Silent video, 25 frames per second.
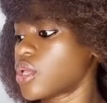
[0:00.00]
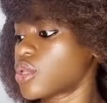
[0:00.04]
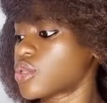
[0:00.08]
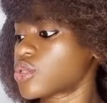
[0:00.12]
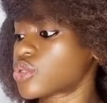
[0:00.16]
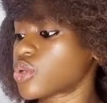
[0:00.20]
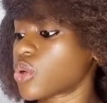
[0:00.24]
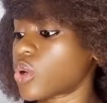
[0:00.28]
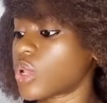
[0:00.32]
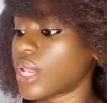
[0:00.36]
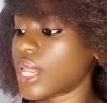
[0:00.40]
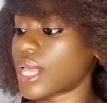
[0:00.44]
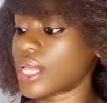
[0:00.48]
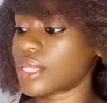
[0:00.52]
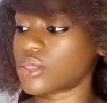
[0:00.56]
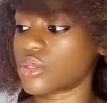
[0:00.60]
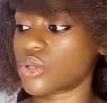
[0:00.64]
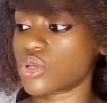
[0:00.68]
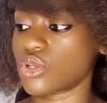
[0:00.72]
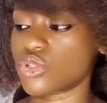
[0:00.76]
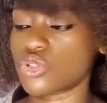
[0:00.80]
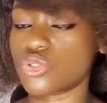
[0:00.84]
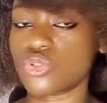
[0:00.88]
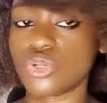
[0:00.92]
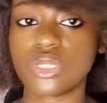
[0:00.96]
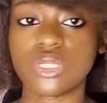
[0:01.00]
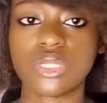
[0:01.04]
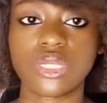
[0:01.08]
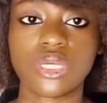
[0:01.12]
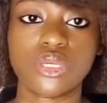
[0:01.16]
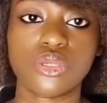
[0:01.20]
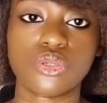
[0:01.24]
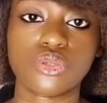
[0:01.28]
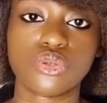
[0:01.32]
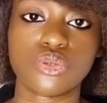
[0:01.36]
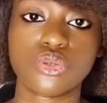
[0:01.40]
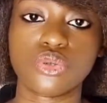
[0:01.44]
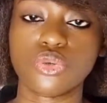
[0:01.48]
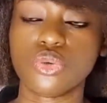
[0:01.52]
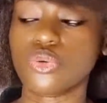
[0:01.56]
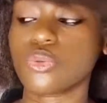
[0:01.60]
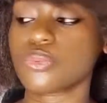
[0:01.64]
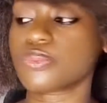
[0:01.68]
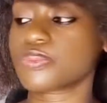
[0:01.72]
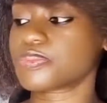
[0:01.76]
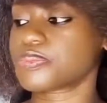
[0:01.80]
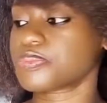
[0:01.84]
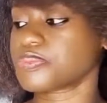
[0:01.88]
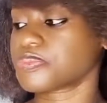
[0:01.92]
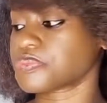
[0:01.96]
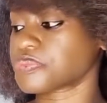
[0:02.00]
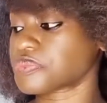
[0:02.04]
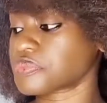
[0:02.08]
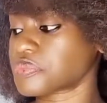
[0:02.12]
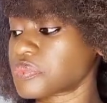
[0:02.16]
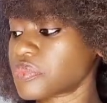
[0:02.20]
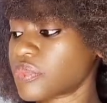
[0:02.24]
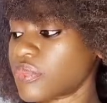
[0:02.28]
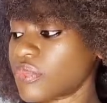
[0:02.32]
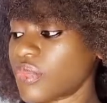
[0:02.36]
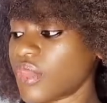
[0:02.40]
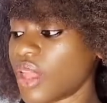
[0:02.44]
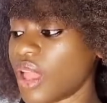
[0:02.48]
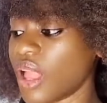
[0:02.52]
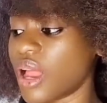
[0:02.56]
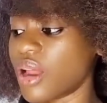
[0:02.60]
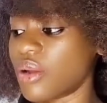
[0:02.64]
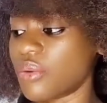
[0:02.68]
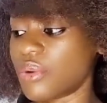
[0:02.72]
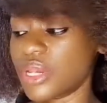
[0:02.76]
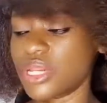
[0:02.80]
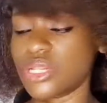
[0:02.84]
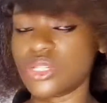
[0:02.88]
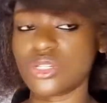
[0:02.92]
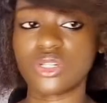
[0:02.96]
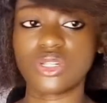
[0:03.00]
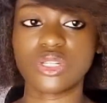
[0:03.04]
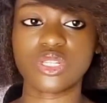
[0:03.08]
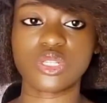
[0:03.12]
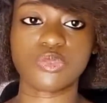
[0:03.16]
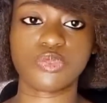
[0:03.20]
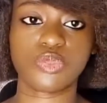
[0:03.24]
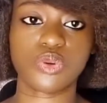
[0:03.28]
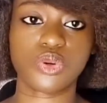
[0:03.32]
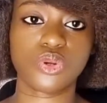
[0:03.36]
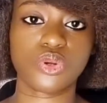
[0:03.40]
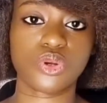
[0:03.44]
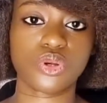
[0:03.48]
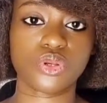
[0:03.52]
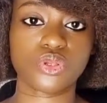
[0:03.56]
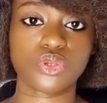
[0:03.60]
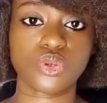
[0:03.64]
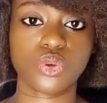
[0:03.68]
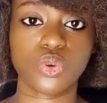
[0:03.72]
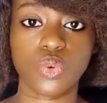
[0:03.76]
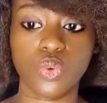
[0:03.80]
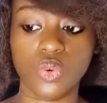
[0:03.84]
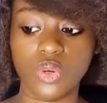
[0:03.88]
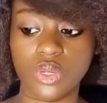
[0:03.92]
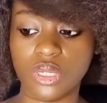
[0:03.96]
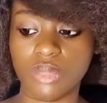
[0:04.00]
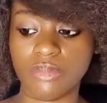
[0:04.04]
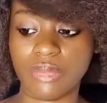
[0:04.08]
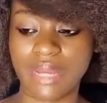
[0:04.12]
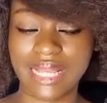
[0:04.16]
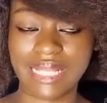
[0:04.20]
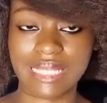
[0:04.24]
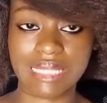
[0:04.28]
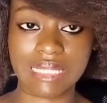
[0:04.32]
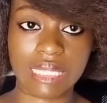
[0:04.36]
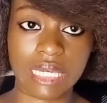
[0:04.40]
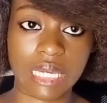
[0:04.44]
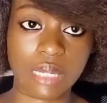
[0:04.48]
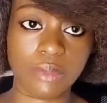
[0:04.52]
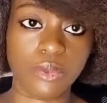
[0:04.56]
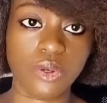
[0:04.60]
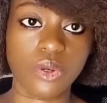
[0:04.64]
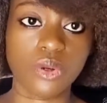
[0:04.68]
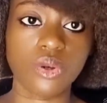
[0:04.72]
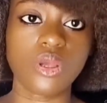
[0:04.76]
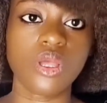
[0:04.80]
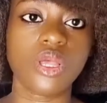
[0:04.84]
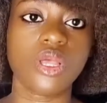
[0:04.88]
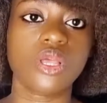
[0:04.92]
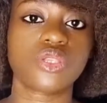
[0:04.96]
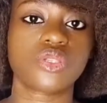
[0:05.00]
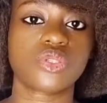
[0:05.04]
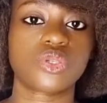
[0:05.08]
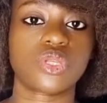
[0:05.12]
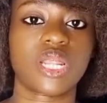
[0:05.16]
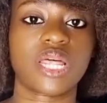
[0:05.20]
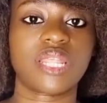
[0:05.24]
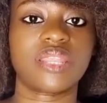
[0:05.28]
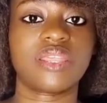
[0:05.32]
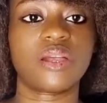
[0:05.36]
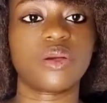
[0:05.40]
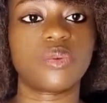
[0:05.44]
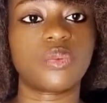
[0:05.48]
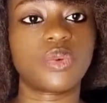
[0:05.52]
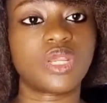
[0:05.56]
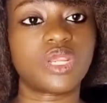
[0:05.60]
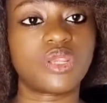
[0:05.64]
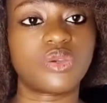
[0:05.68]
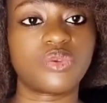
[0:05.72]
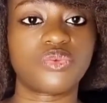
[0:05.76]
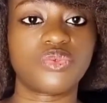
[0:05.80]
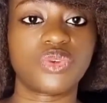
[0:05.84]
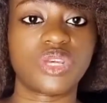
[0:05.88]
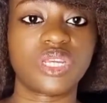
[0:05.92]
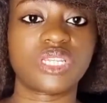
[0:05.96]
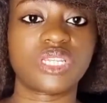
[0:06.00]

So let's go straight into arranging these products on my table so that they are within